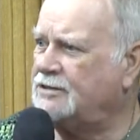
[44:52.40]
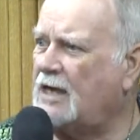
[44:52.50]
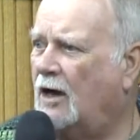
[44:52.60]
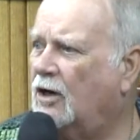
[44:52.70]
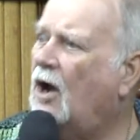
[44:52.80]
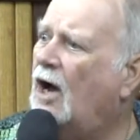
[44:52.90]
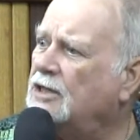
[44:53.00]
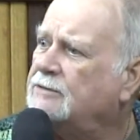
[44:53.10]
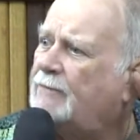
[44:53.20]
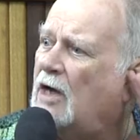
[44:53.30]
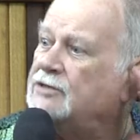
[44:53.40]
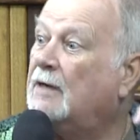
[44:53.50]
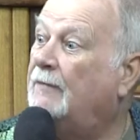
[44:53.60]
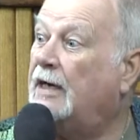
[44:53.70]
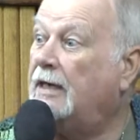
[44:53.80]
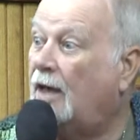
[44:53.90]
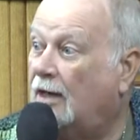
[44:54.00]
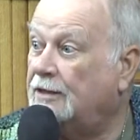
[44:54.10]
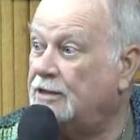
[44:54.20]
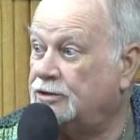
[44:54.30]
But God worked and
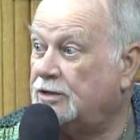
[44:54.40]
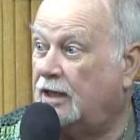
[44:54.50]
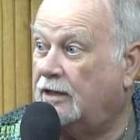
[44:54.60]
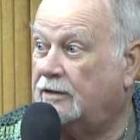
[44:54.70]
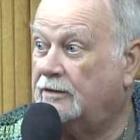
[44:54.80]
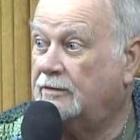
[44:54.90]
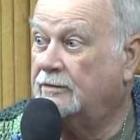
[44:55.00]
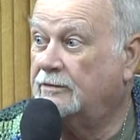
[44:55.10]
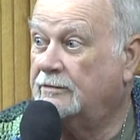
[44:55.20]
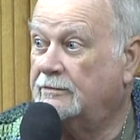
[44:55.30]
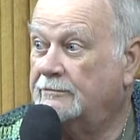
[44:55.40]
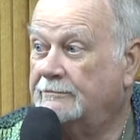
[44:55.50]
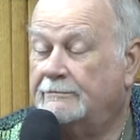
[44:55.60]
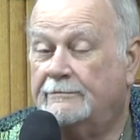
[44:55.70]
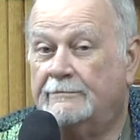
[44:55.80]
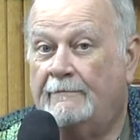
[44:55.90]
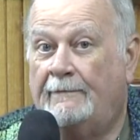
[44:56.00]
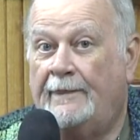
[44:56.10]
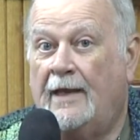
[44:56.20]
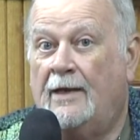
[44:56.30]
straightened all the mess out caused by
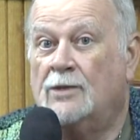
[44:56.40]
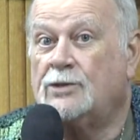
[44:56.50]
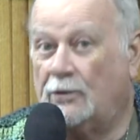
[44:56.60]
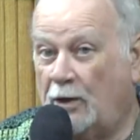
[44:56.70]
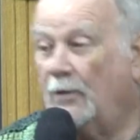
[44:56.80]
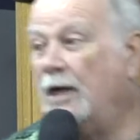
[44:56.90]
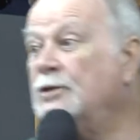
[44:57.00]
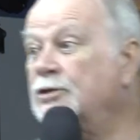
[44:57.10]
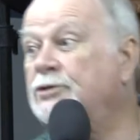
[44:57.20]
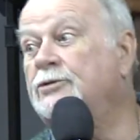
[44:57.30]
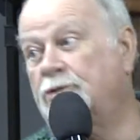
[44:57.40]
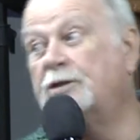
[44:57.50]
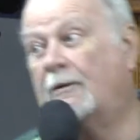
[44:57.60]
somebody not listening.